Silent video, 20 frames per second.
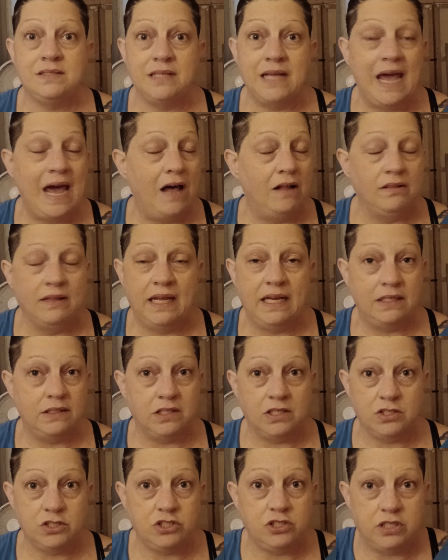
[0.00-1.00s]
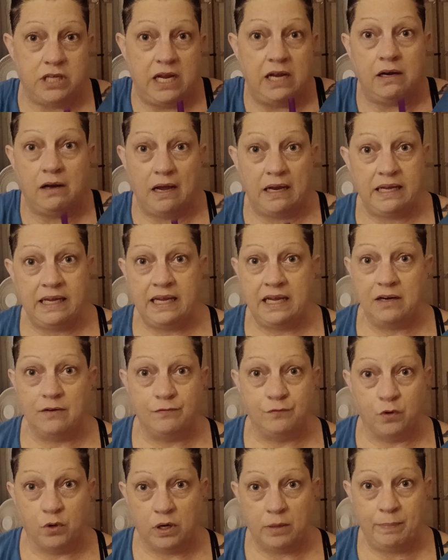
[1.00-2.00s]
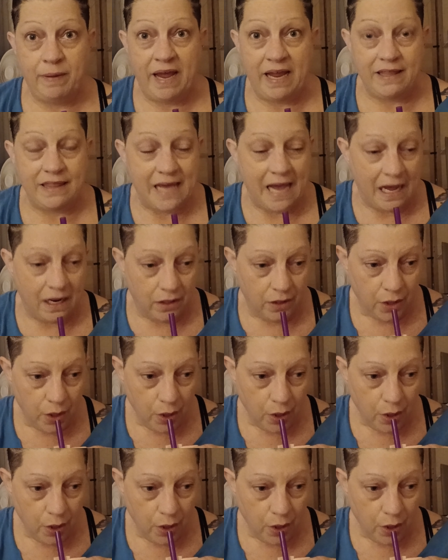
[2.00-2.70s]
outlandish, and I can't afford to pay that.